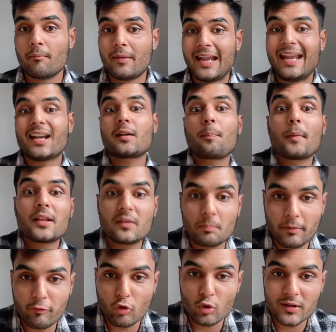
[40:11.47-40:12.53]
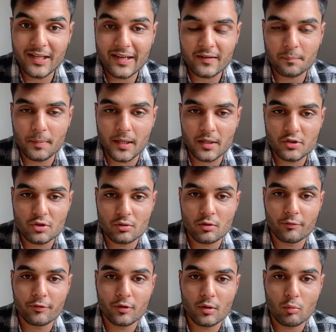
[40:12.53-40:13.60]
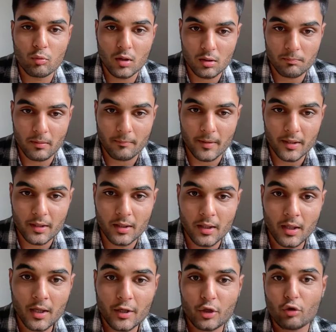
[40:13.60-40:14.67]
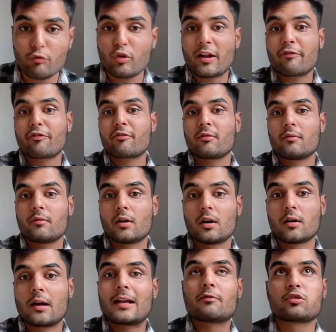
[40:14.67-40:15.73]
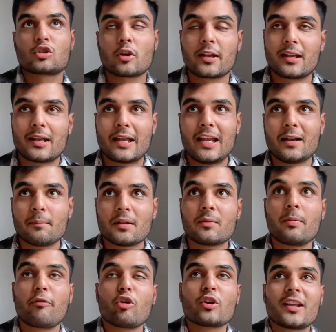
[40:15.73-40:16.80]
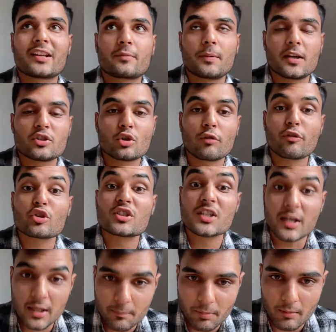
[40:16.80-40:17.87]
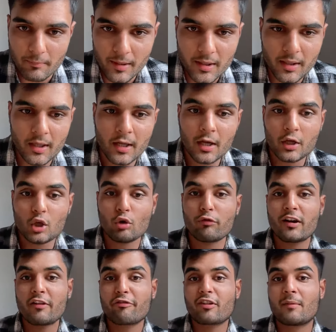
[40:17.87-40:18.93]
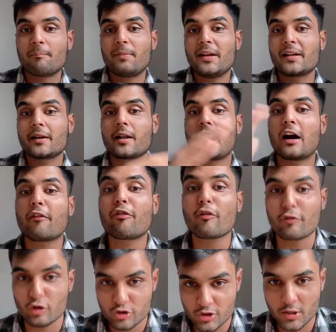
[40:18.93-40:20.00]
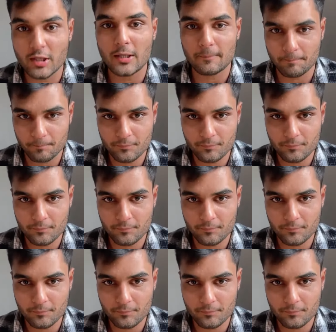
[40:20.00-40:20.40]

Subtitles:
8 months before the expiration of your work permit, you would have, 8 months before the expiration of your study permit, you would have completed half of your journey,